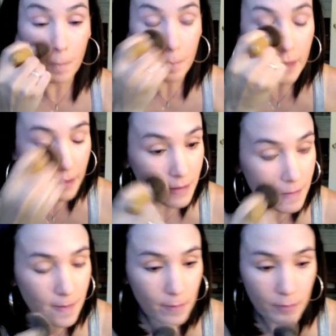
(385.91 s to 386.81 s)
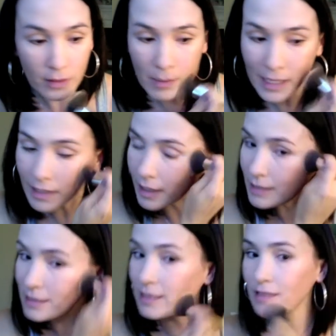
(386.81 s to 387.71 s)
And the mica
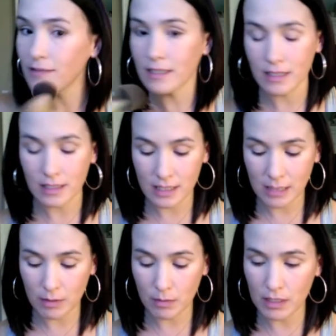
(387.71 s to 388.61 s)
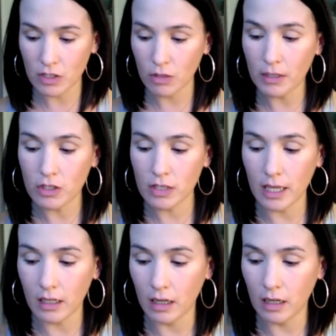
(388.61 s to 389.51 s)
content in this doesn't seem to be so much
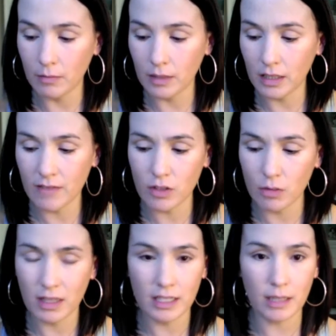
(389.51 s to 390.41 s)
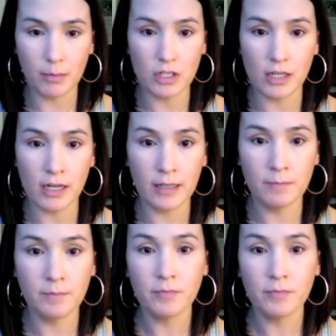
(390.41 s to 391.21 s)
that it leaves you with any type of shine.